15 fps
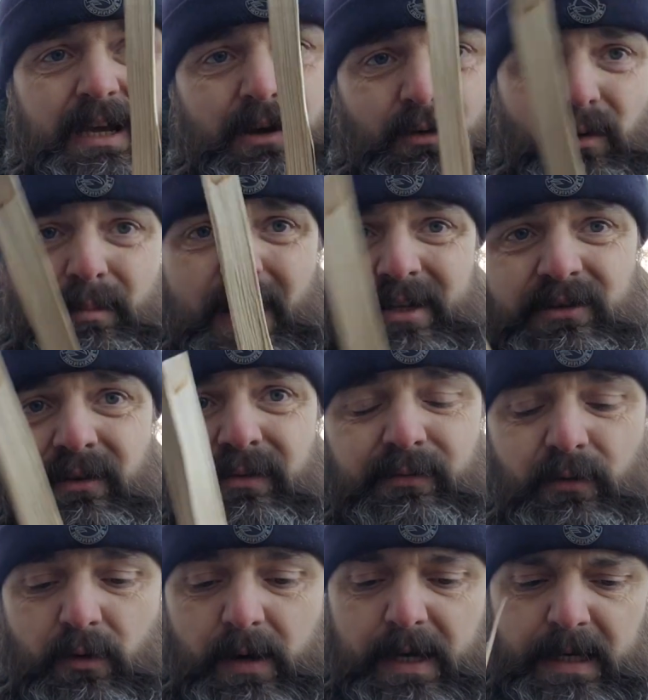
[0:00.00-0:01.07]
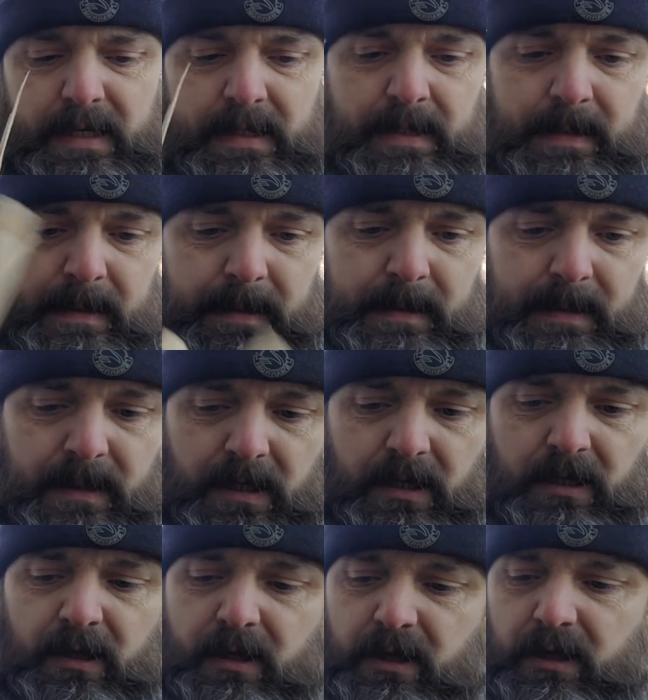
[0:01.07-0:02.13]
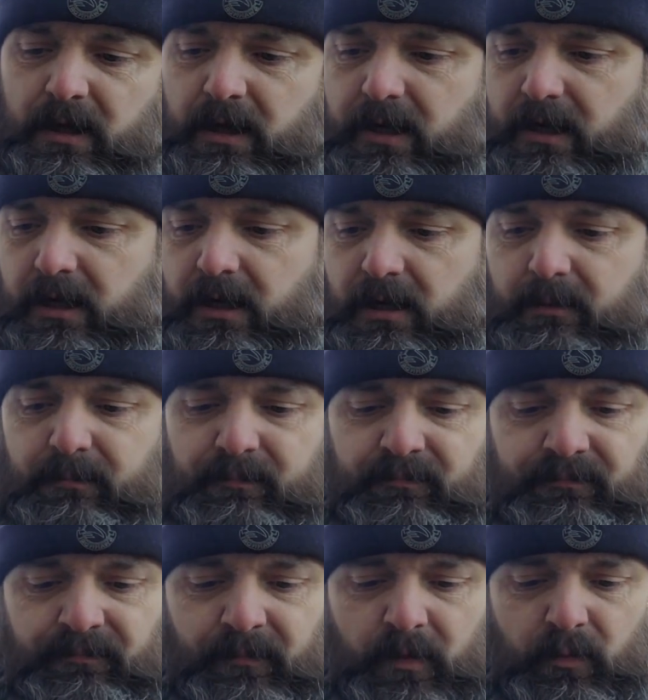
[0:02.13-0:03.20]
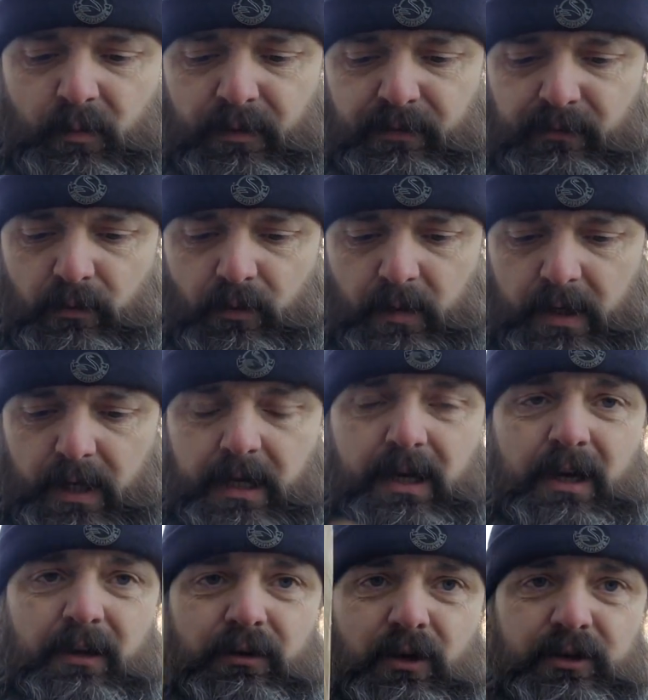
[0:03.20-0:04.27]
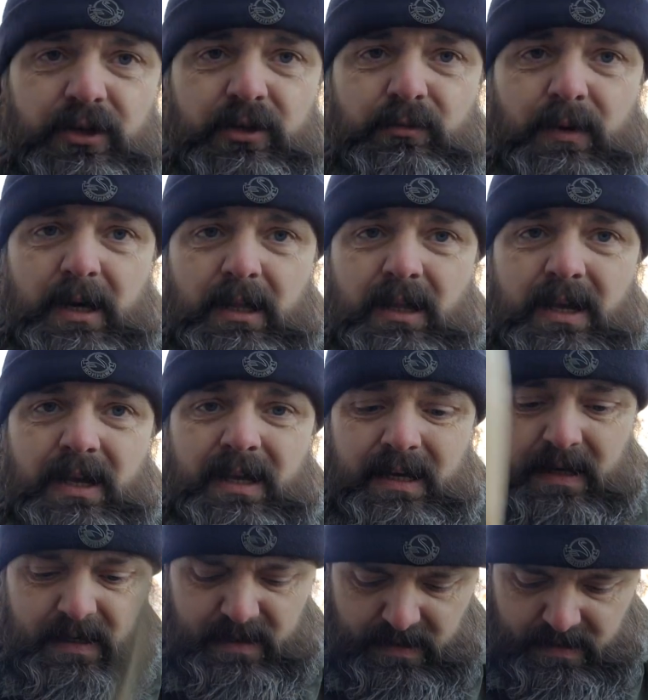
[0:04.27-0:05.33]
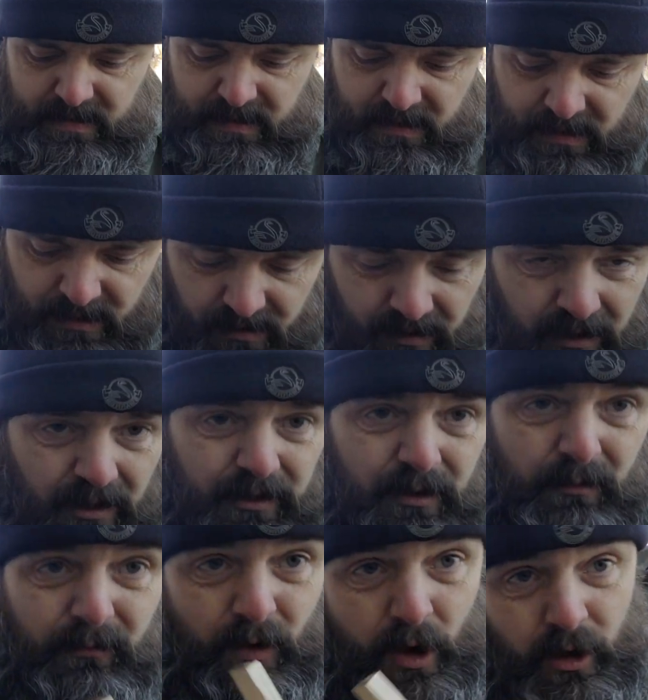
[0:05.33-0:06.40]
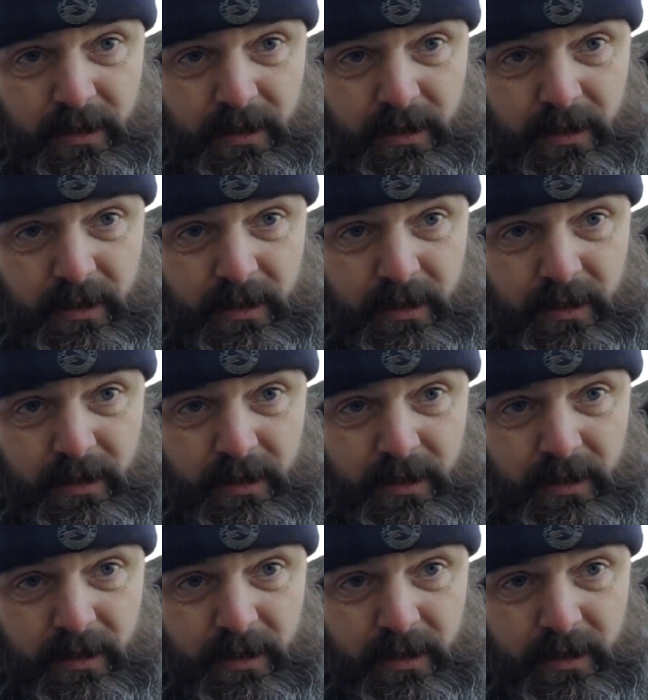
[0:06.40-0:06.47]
We baton through it, went through a knot as well, so we've got a